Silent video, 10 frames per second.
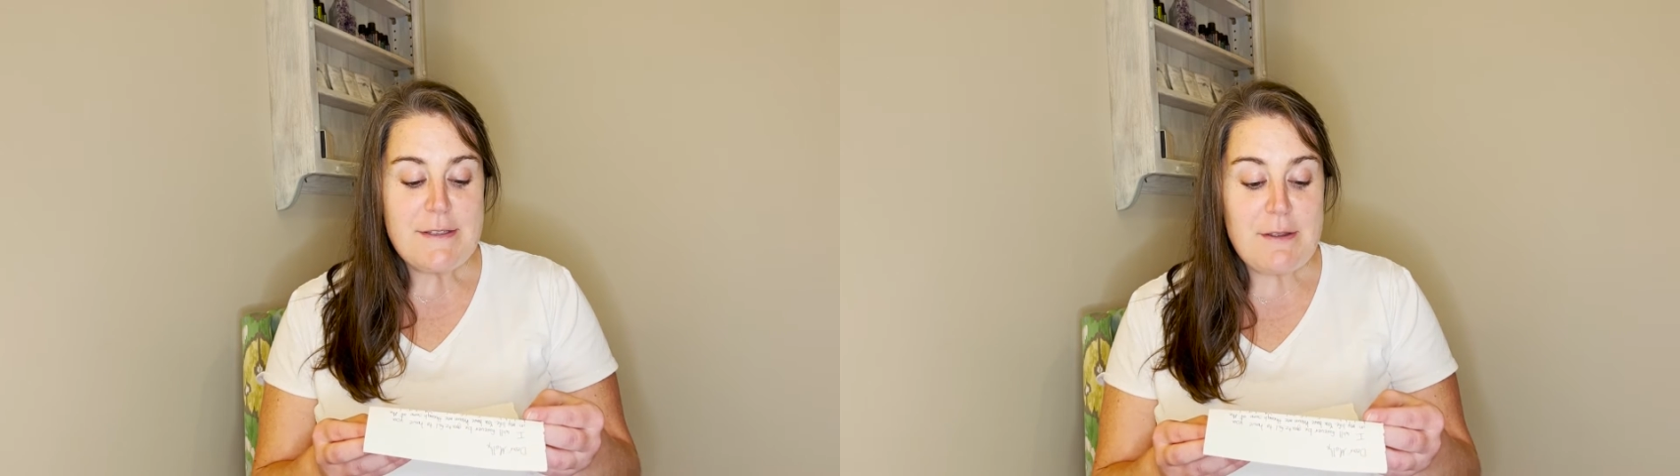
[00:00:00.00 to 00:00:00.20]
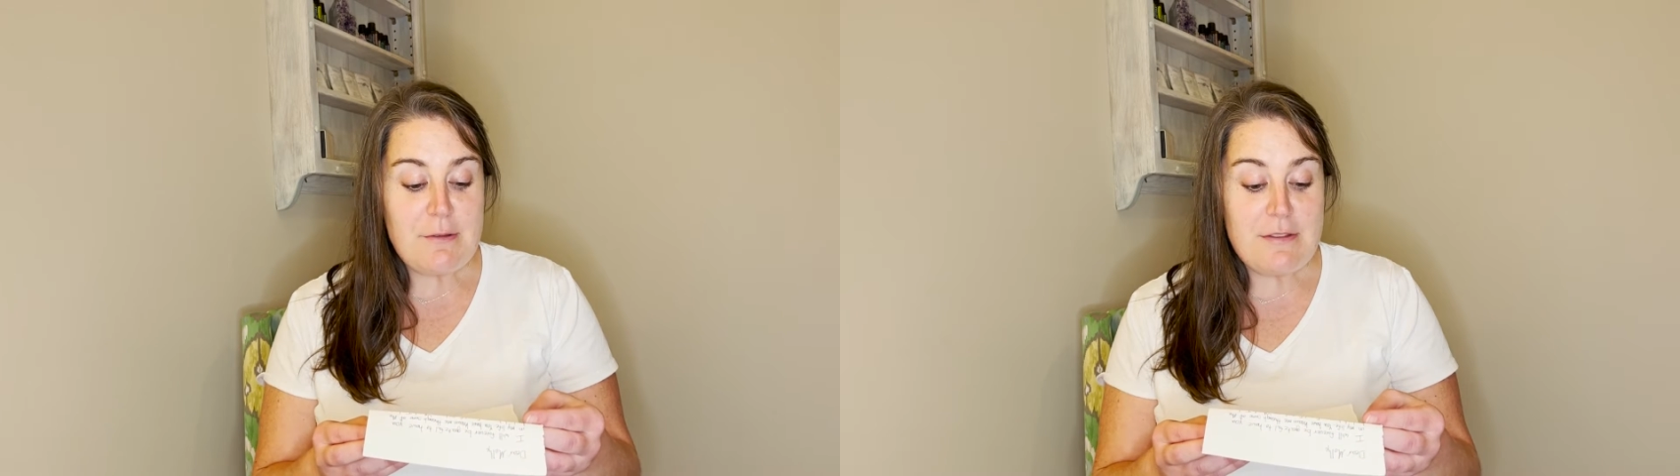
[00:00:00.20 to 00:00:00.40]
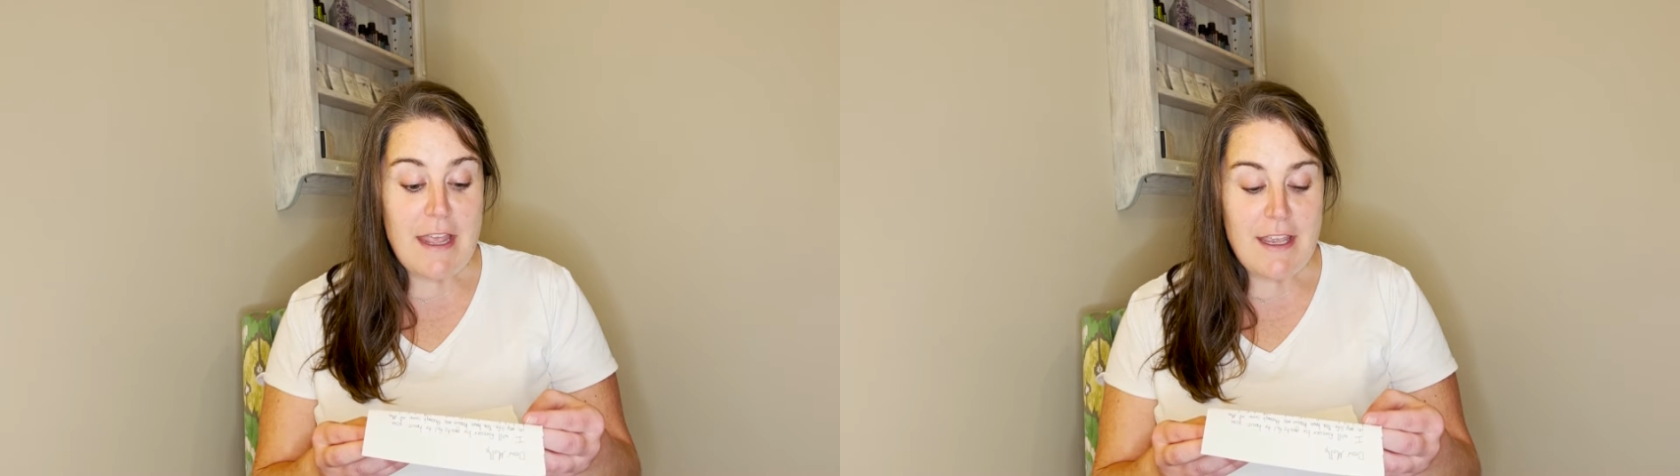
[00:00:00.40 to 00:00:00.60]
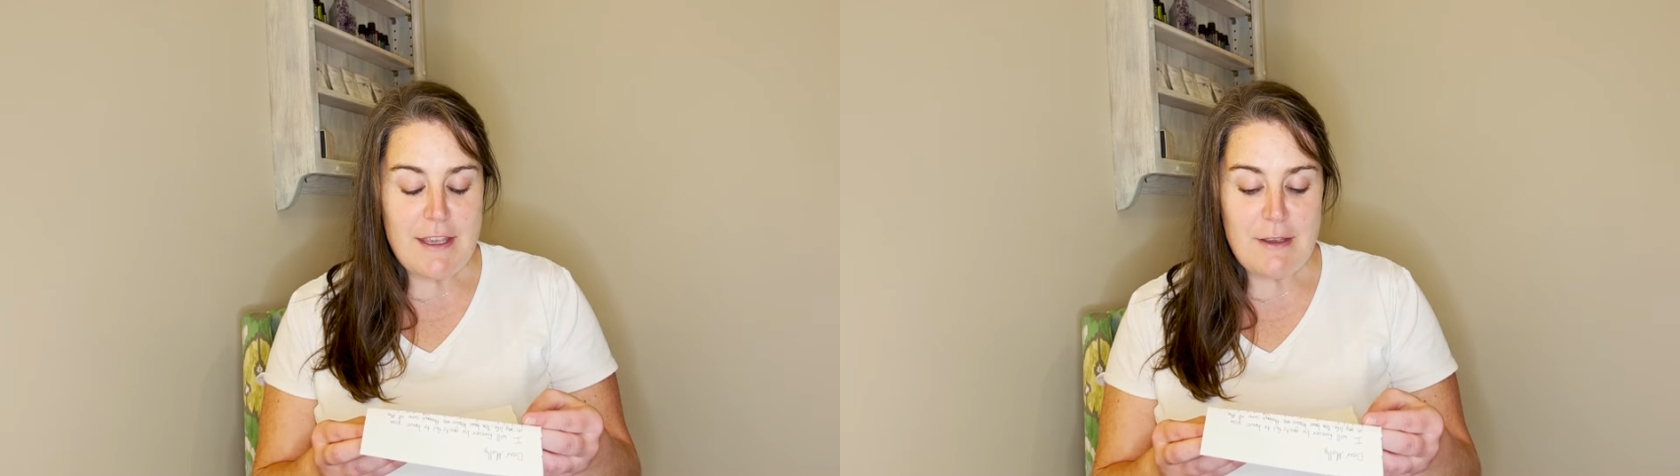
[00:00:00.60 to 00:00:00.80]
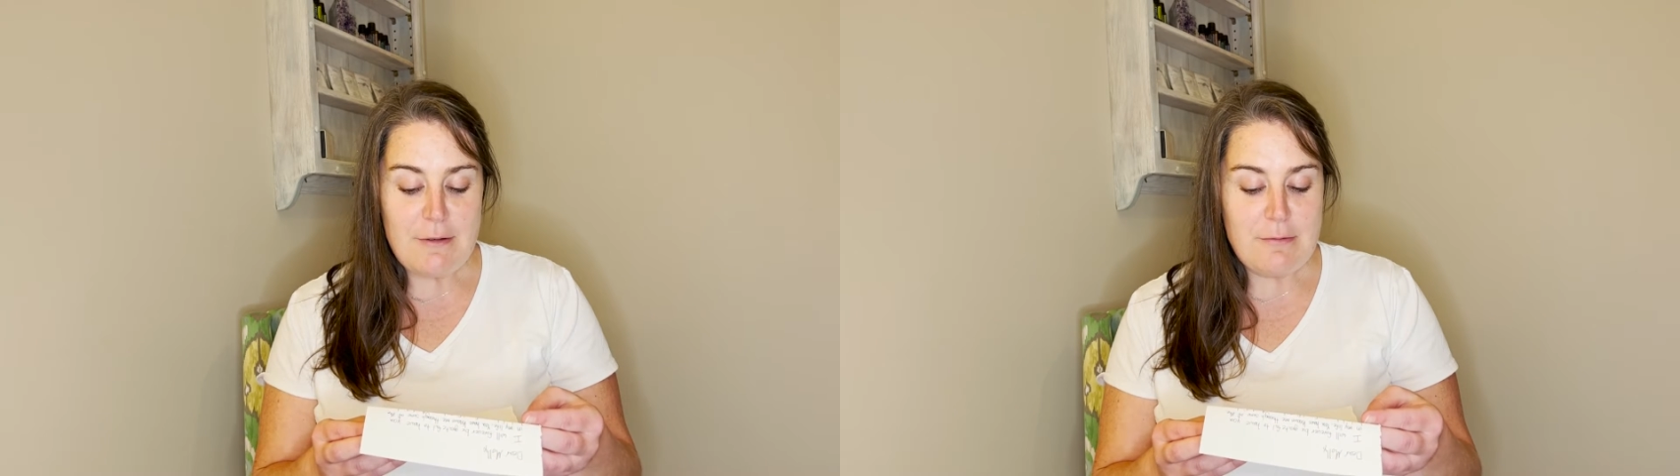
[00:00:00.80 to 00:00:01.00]
So thank
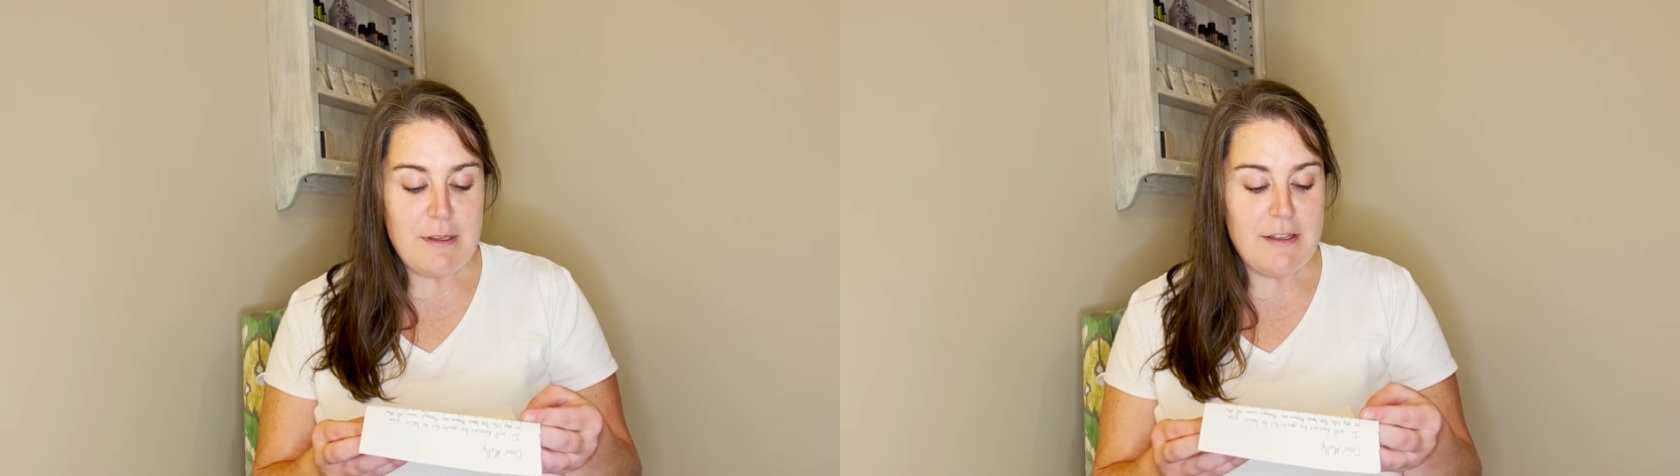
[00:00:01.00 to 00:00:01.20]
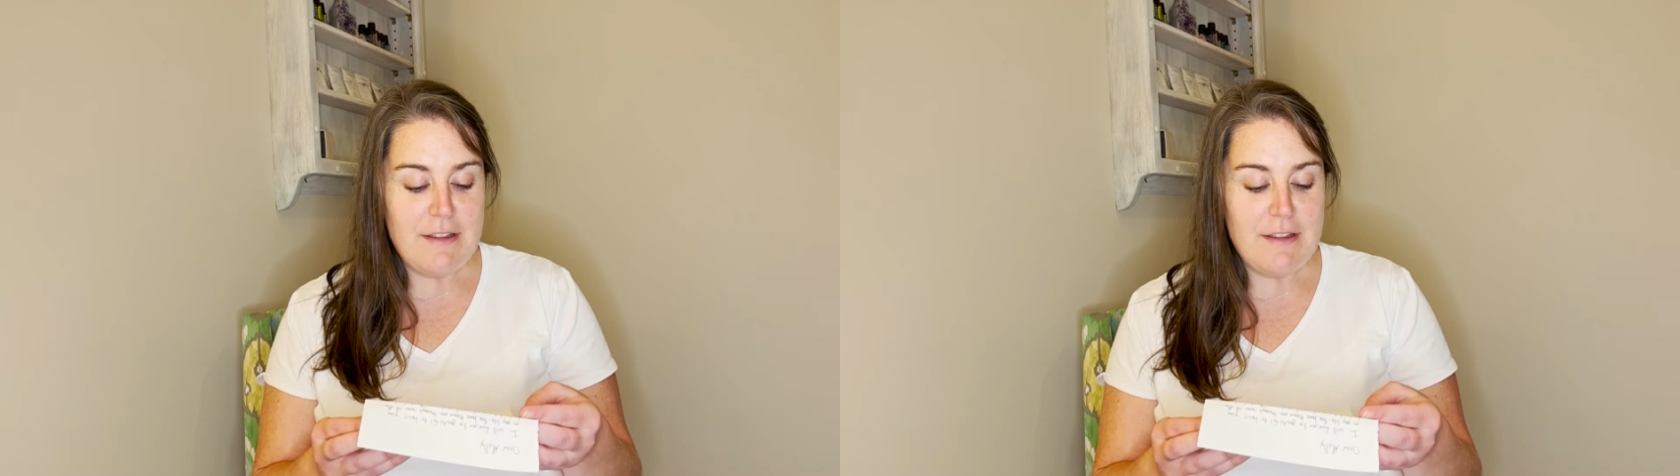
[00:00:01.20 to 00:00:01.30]
you,